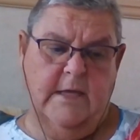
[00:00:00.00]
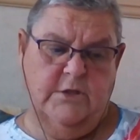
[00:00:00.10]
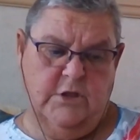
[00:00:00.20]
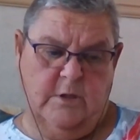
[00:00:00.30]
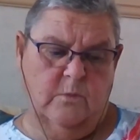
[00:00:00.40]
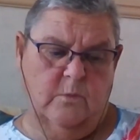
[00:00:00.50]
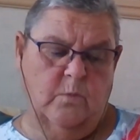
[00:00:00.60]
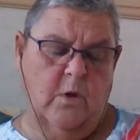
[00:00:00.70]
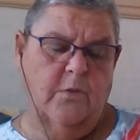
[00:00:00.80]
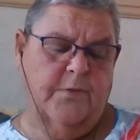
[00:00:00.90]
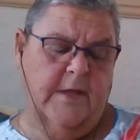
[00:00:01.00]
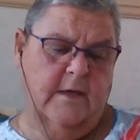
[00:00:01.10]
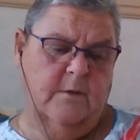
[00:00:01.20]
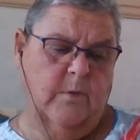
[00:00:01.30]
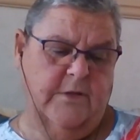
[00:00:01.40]
but one
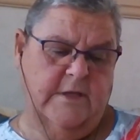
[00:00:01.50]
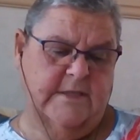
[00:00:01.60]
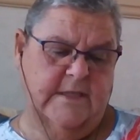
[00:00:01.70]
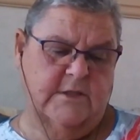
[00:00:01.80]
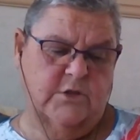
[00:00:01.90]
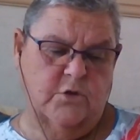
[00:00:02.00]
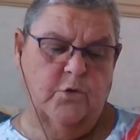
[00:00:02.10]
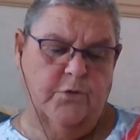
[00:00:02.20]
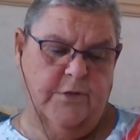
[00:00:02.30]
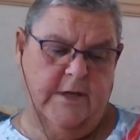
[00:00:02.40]
thing, whether you see it as a good